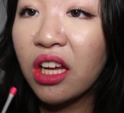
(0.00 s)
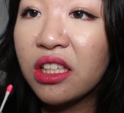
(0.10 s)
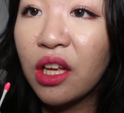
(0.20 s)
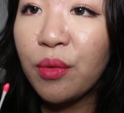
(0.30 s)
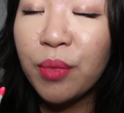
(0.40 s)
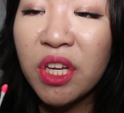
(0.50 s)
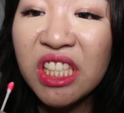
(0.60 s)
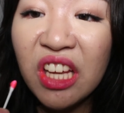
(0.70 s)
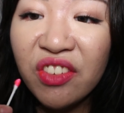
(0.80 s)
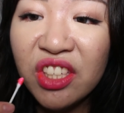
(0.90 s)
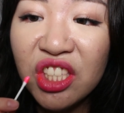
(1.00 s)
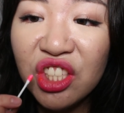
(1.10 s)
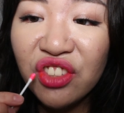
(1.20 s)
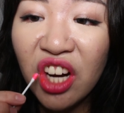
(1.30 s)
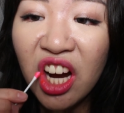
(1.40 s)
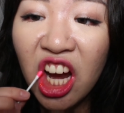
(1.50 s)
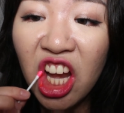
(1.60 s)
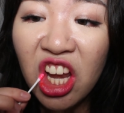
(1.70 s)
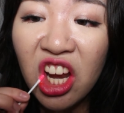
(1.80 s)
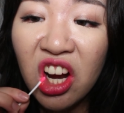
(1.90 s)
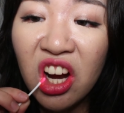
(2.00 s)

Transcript: Some bits haven't dried,